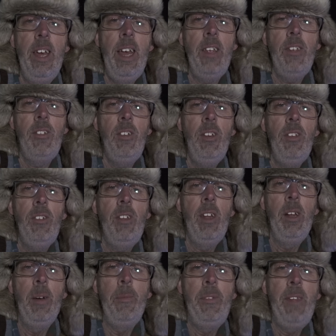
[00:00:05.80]
It's just
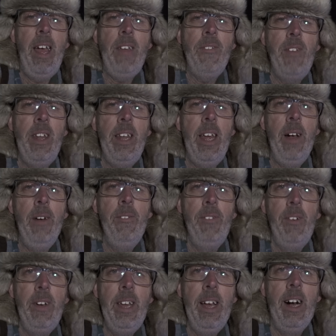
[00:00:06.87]
an update video
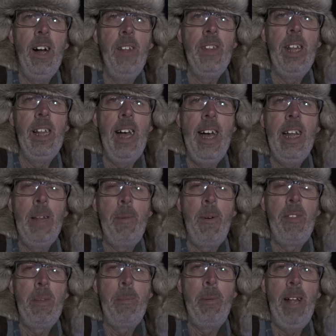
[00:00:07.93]
for you on the lineup
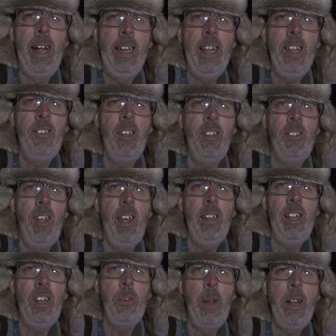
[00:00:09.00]
of the planets. It's
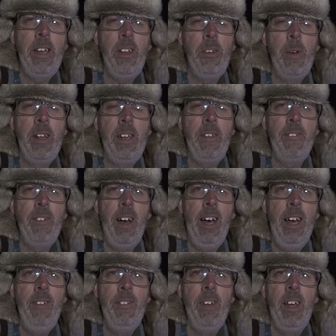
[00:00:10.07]
early twenty
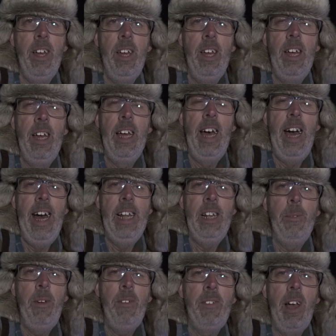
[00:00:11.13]
twenty-five
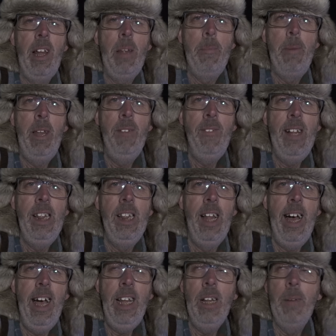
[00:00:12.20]
and we've got a bit of a
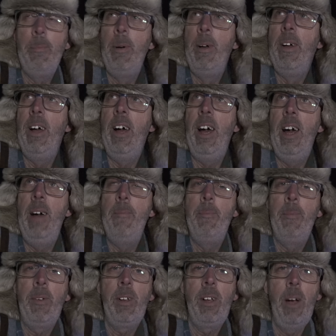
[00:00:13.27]
lineup
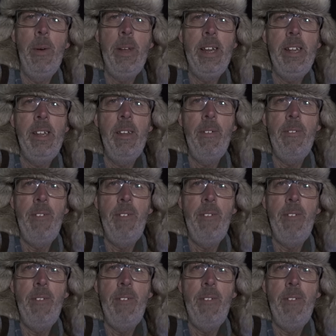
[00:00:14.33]
um, going into